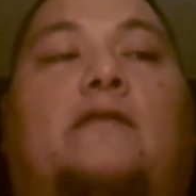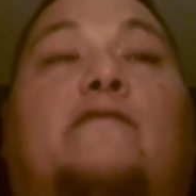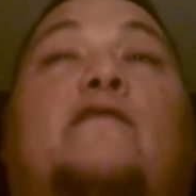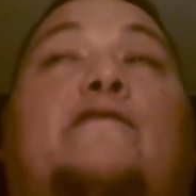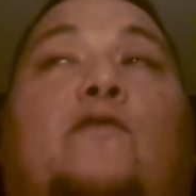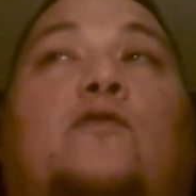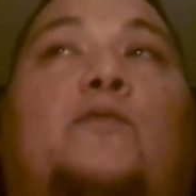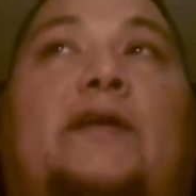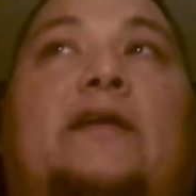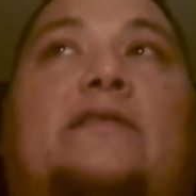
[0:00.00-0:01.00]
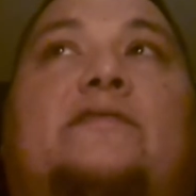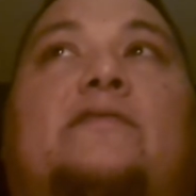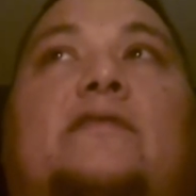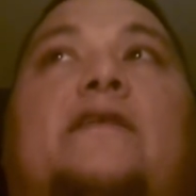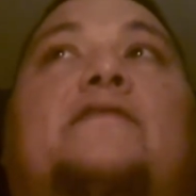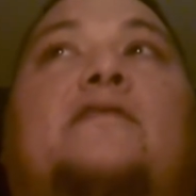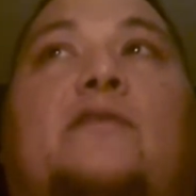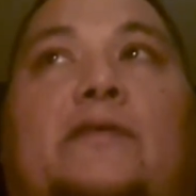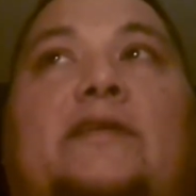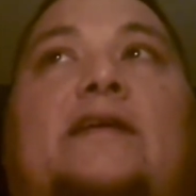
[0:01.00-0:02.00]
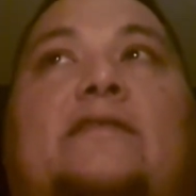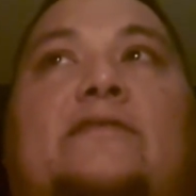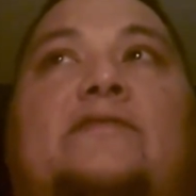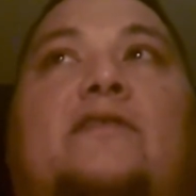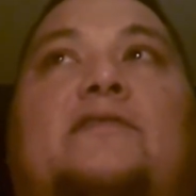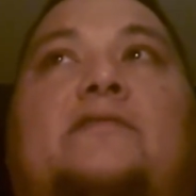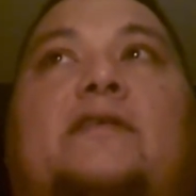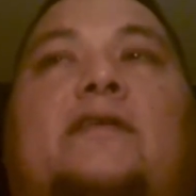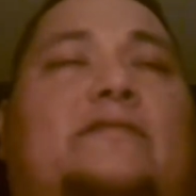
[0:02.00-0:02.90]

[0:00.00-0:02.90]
for 4 weeks if you're going to get the surgery.